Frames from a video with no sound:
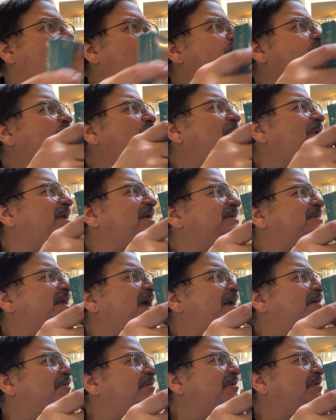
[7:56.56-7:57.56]
open one of these,
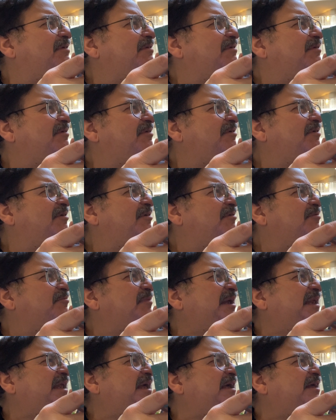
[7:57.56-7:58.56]
down? No.
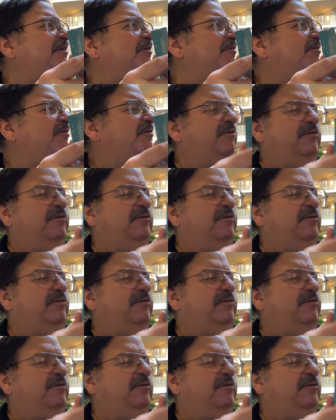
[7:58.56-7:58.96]
Me neither.